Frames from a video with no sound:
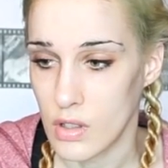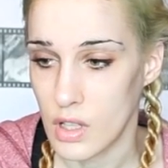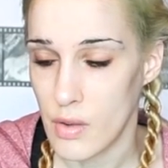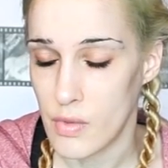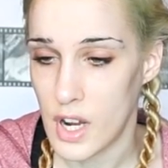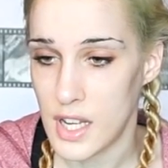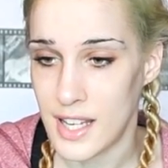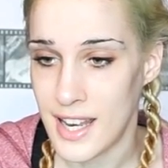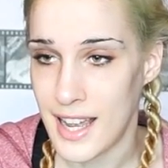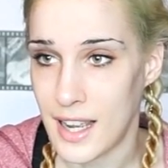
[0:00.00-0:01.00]
like right
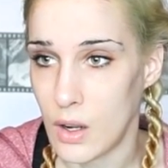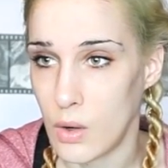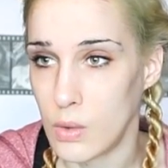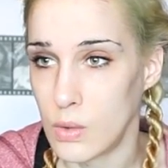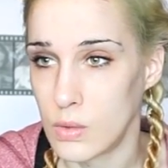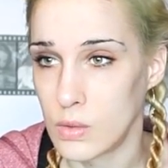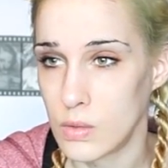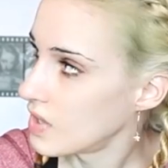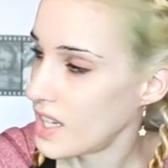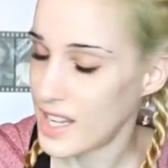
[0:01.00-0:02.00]
now,
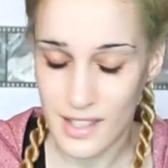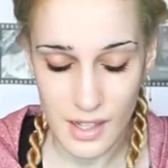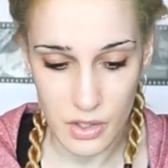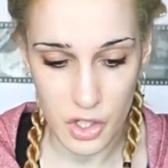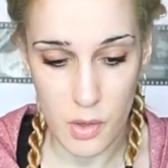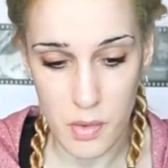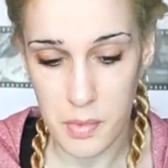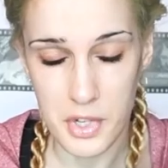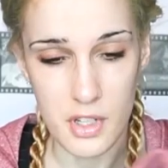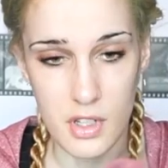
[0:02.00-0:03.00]
like it sounds stupid,
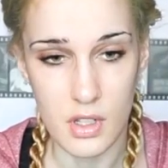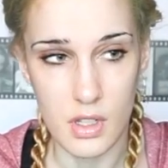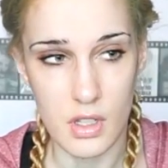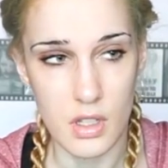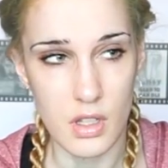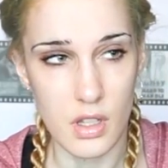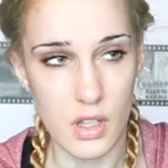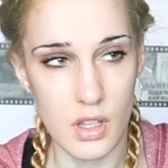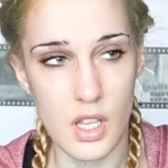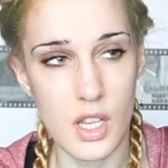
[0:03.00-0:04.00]
but
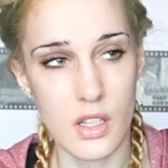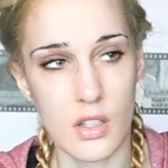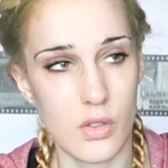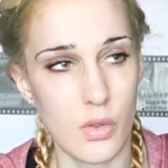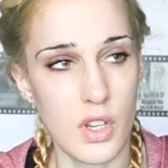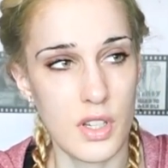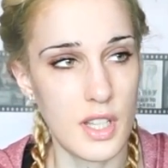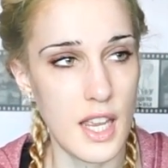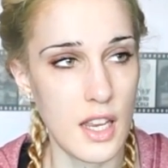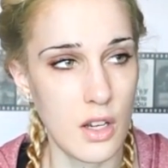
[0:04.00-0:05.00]
the eating disorder has
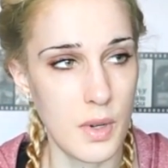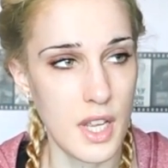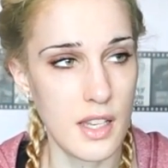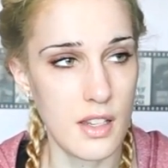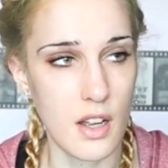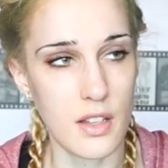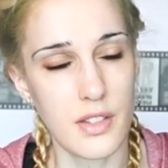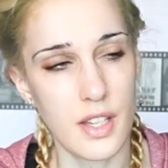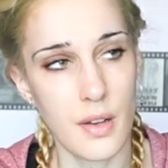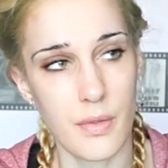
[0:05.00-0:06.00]
taken away
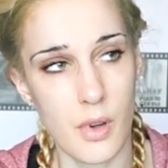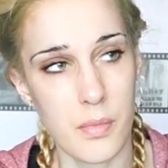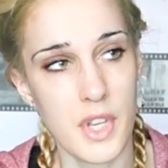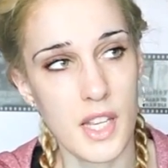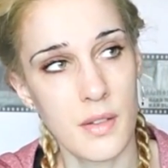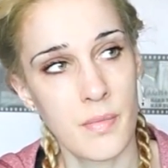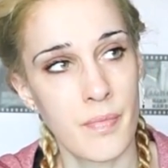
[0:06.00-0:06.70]
dancing from me,